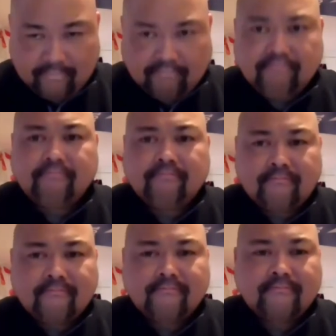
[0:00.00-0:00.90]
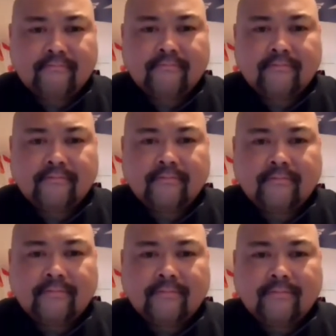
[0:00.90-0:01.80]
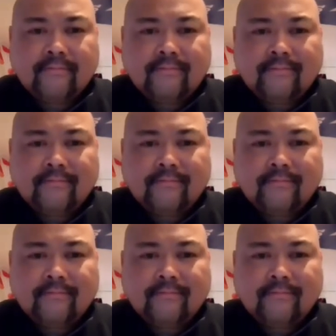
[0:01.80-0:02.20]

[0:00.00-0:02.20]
[no speech]